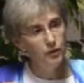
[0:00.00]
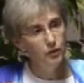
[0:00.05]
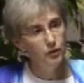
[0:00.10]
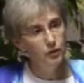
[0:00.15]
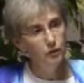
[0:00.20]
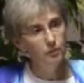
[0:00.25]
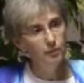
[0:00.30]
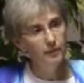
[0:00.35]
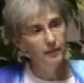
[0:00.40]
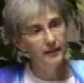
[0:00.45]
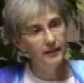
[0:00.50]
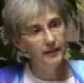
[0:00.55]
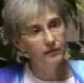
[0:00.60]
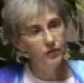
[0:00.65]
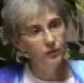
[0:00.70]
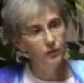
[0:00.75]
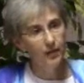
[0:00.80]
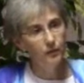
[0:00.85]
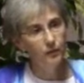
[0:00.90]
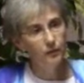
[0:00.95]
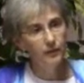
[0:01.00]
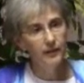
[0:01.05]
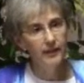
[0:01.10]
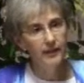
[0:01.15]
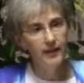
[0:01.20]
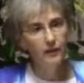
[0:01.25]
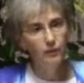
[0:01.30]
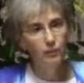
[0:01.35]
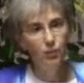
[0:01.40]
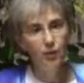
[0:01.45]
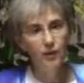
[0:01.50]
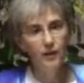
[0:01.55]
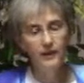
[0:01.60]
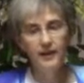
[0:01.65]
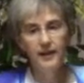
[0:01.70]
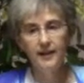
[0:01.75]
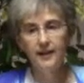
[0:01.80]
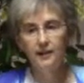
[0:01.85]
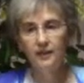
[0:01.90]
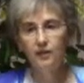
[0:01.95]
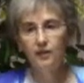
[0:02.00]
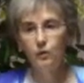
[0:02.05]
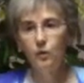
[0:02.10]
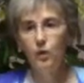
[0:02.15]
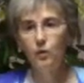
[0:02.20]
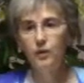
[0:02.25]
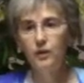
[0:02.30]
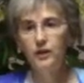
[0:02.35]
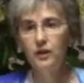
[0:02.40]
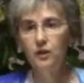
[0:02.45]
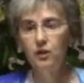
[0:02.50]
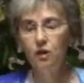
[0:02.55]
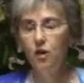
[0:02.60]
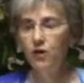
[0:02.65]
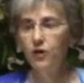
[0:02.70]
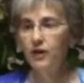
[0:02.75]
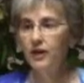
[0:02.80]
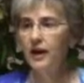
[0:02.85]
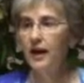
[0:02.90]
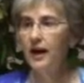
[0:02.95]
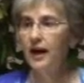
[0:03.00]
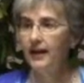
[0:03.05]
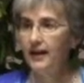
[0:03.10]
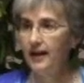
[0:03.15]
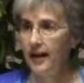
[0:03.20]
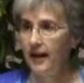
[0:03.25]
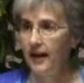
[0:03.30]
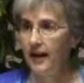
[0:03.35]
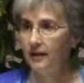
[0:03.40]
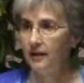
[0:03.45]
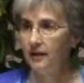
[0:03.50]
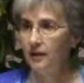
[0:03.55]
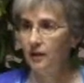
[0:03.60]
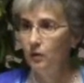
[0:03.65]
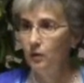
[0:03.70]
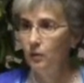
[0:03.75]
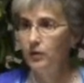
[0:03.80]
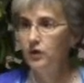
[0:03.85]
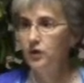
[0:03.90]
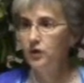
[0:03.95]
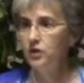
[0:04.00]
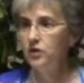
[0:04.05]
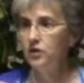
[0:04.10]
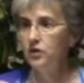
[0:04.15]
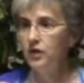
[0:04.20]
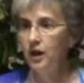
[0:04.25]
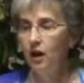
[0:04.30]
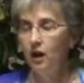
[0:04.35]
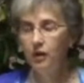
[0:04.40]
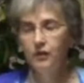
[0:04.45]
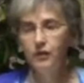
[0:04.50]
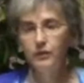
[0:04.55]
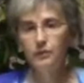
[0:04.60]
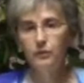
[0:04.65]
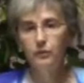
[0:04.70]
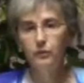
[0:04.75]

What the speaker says: do believe generally in what we can call the Godhead, which is the ultimate